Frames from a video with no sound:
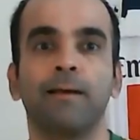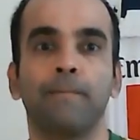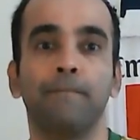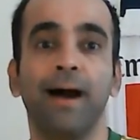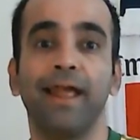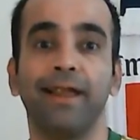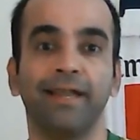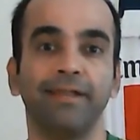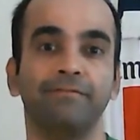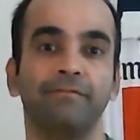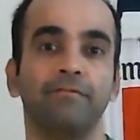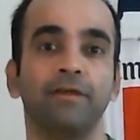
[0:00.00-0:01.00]
By eighteen
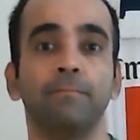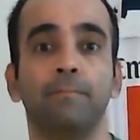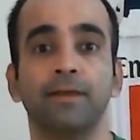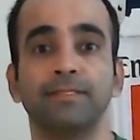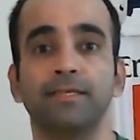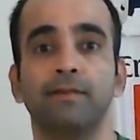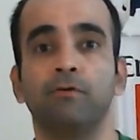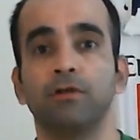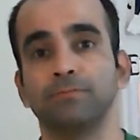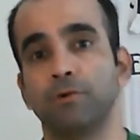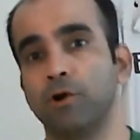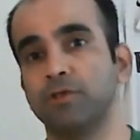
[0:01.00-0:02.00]
fifty, Brazil
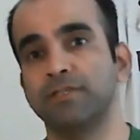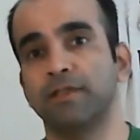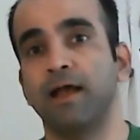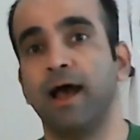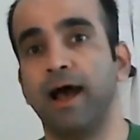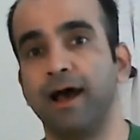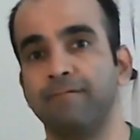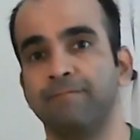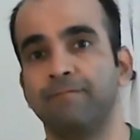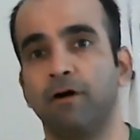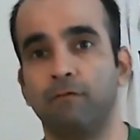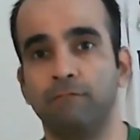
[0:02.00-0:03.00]
was producing
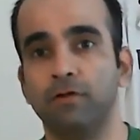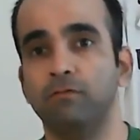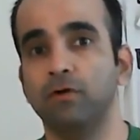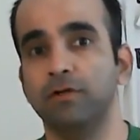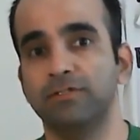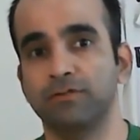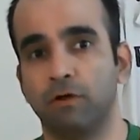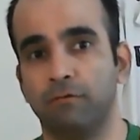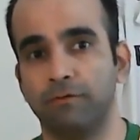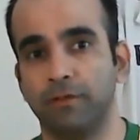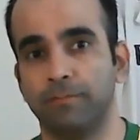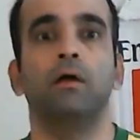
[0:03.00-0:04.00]
half of the world's
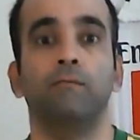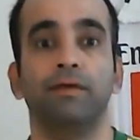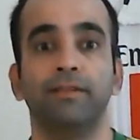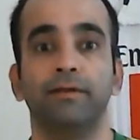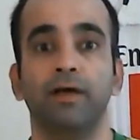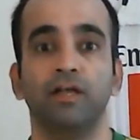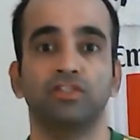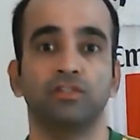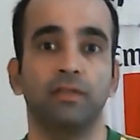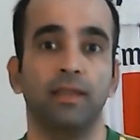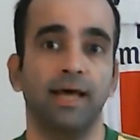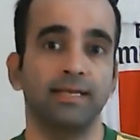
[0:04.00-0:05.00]
coffee. When the Dutch,
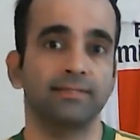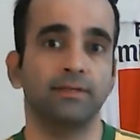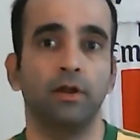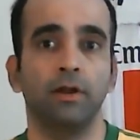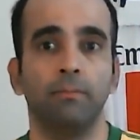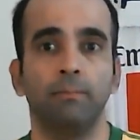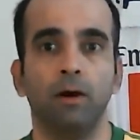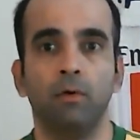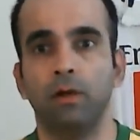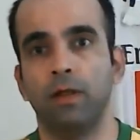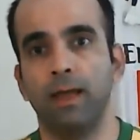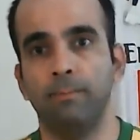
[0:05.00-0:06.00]
the last colonial
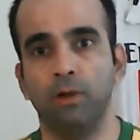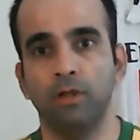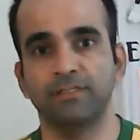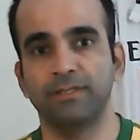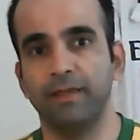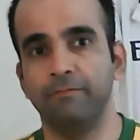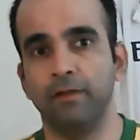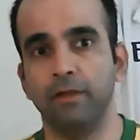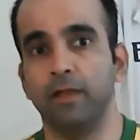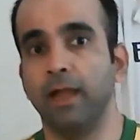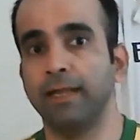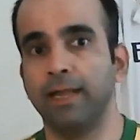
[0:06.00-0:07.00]
power, abolished
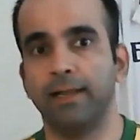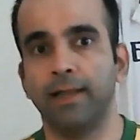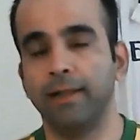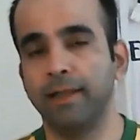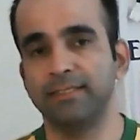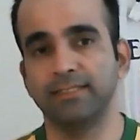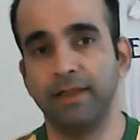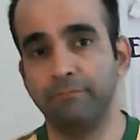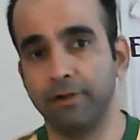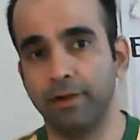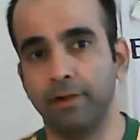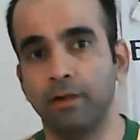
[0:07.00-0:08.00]
slavery and Atlantic slave
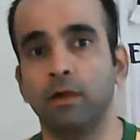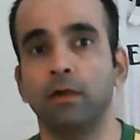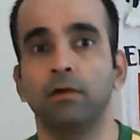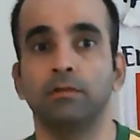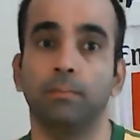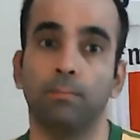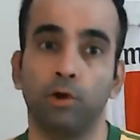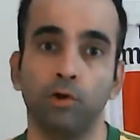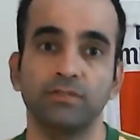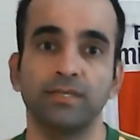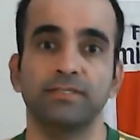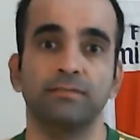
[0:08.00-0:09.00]
trade, the
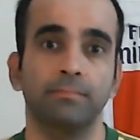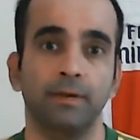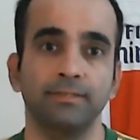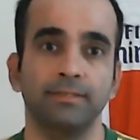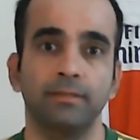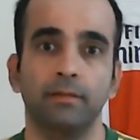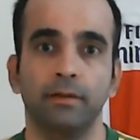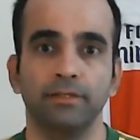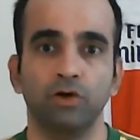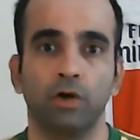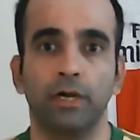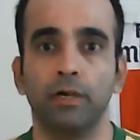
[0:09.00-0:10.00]
producers in Brazil
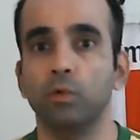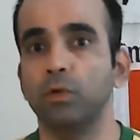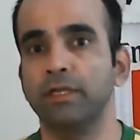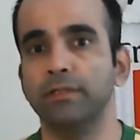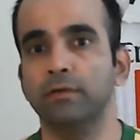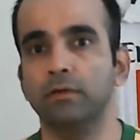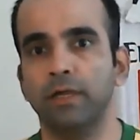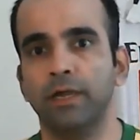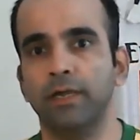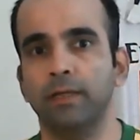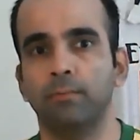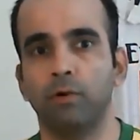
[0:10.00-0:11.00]
resorted to either
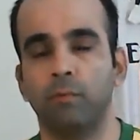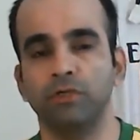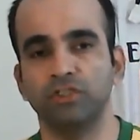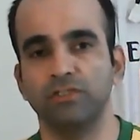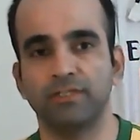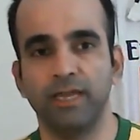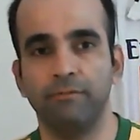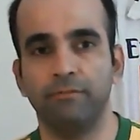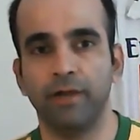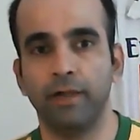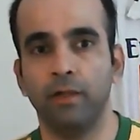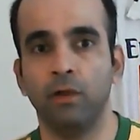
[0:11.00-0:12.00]
interprovincial slave
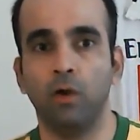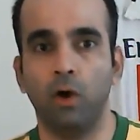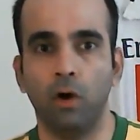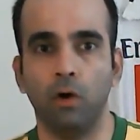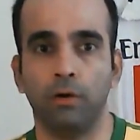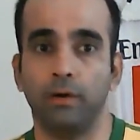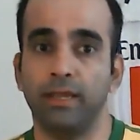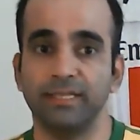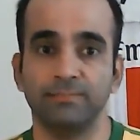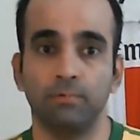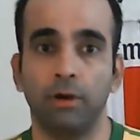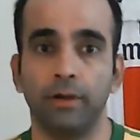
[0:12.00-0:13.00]
trade or
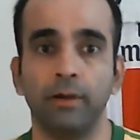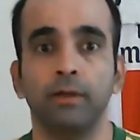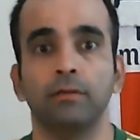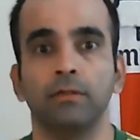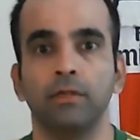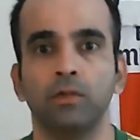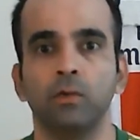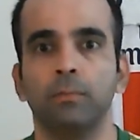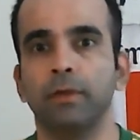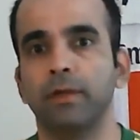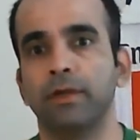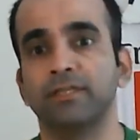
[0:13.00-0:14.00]
exploited new
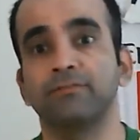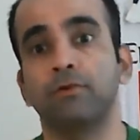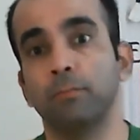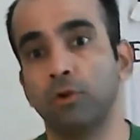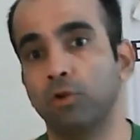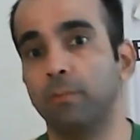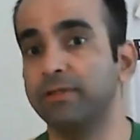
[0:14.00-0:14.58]
immigrants from Europe